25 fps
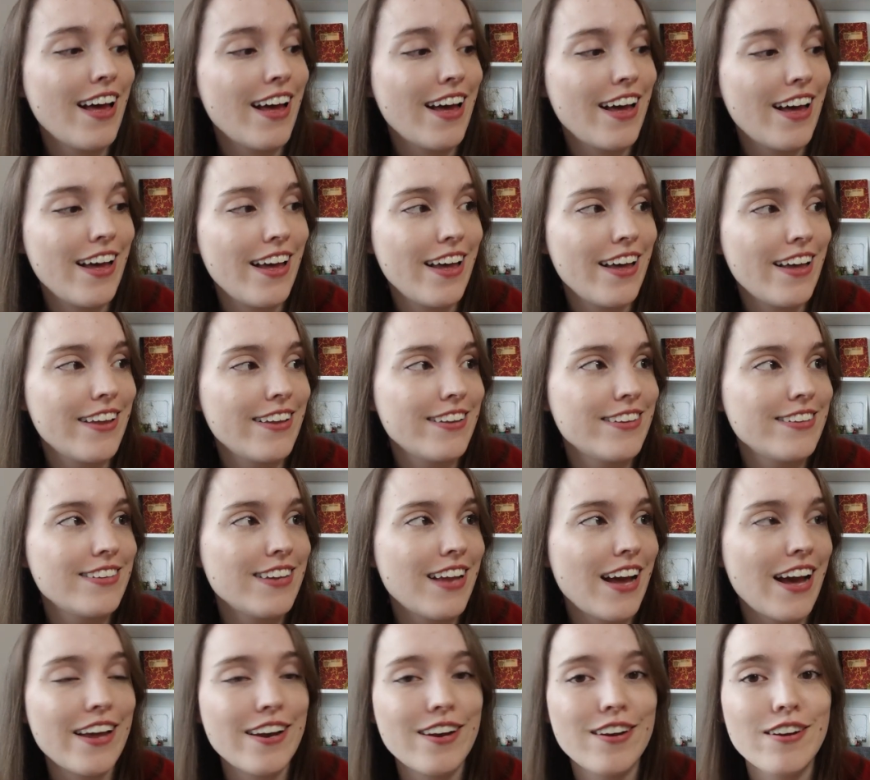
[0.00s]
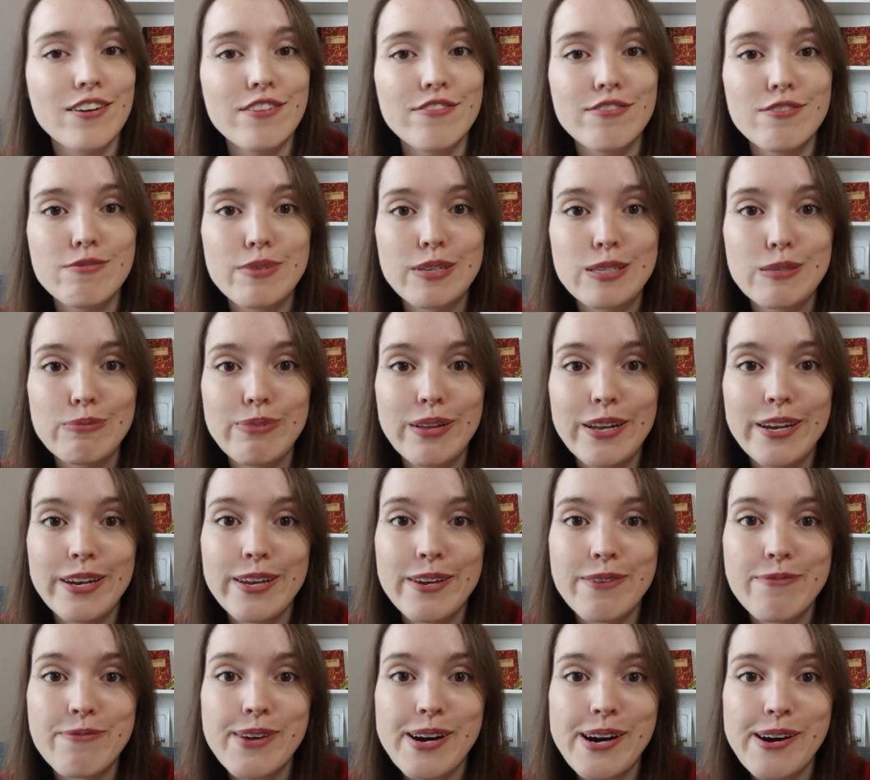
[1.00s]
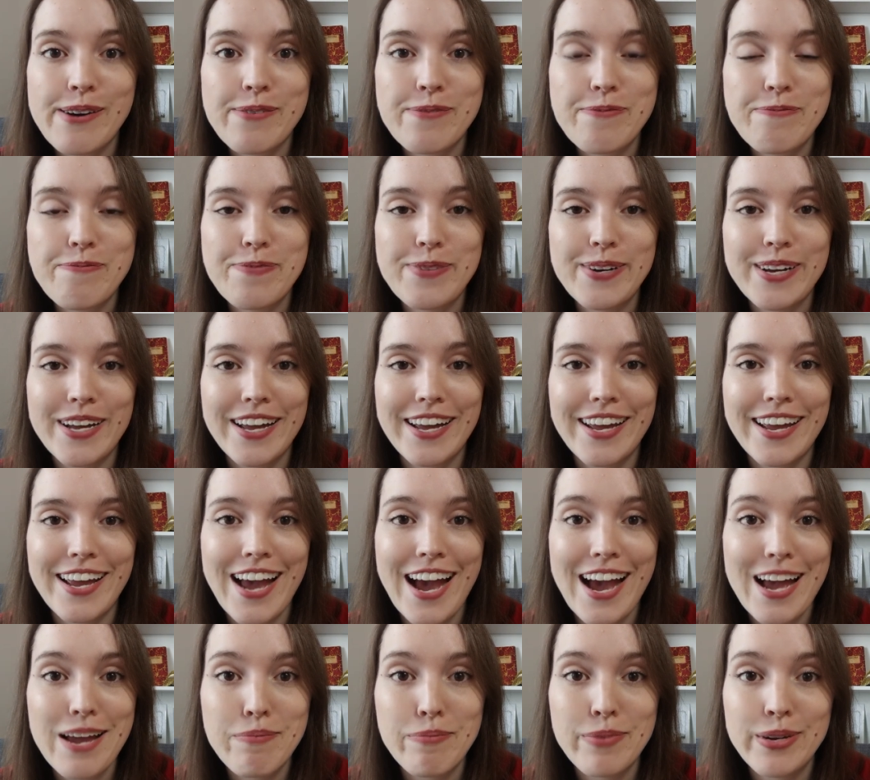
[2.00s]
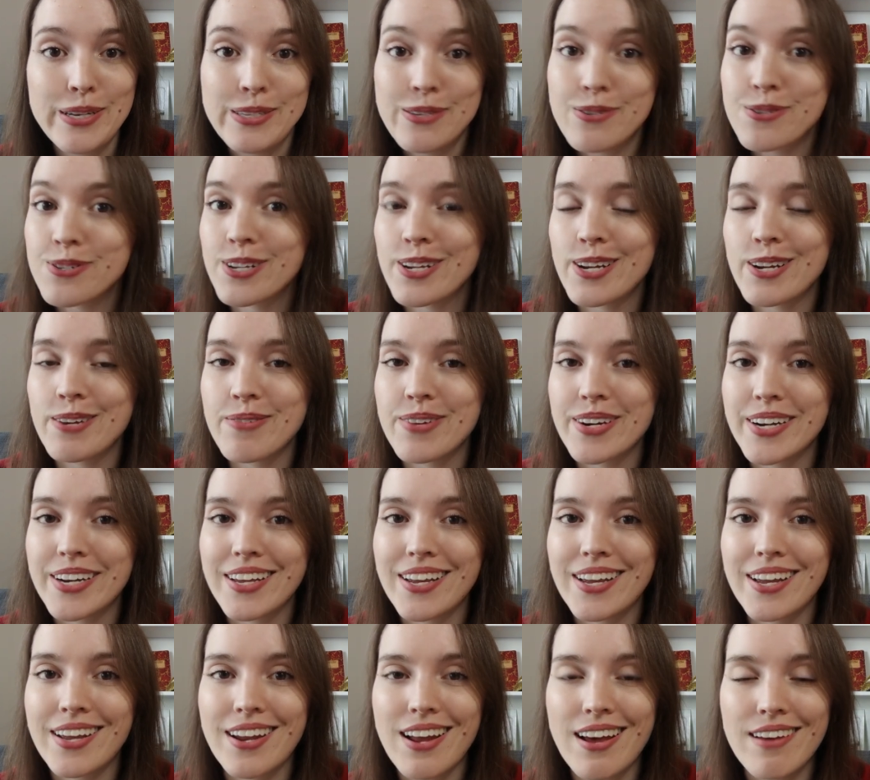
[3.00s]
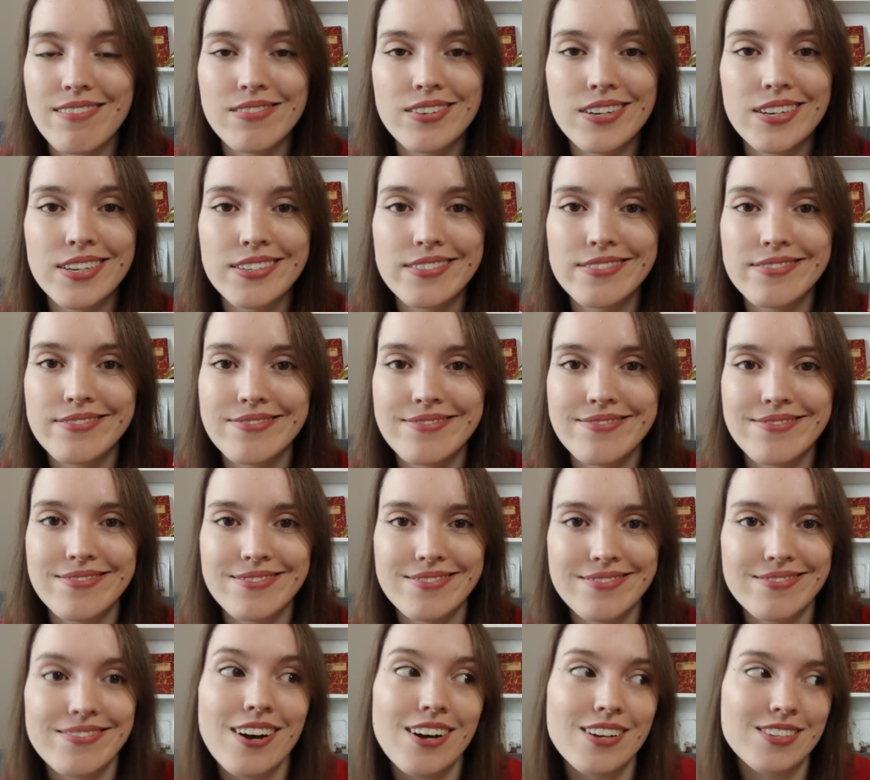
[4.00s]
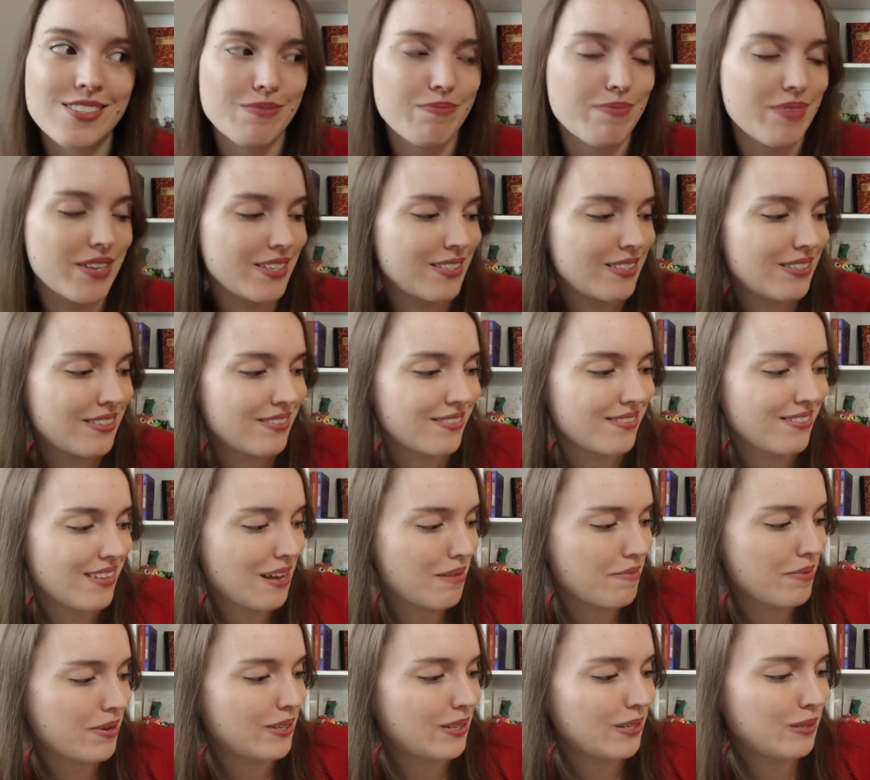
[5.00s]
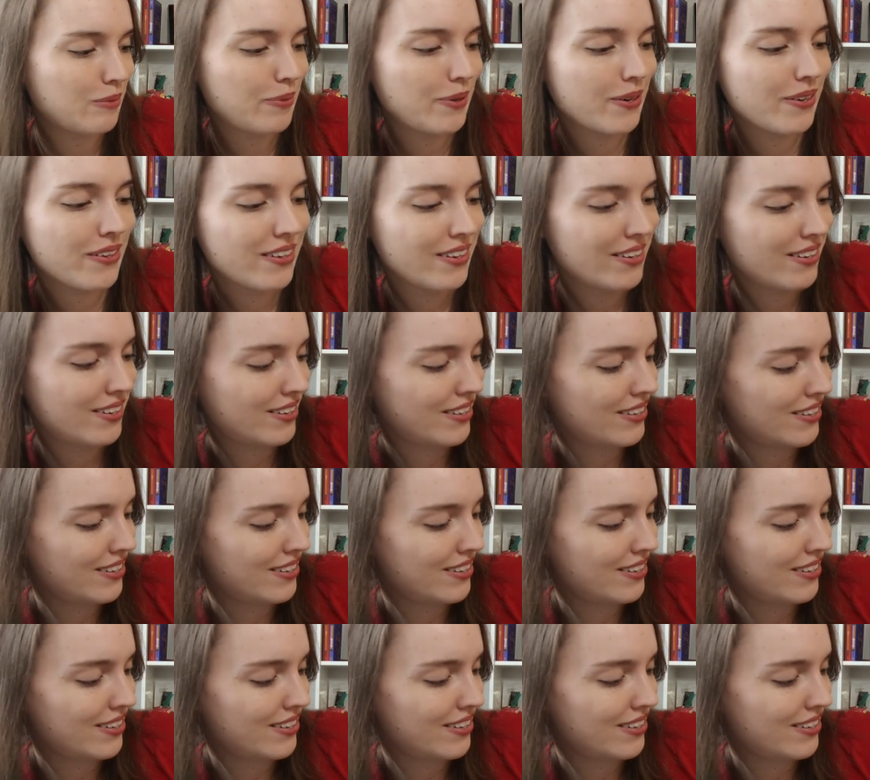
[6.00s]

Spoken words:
And I don't know if I'm explaining it well, but I'm interested in reading it. I've heard awesome things about this book.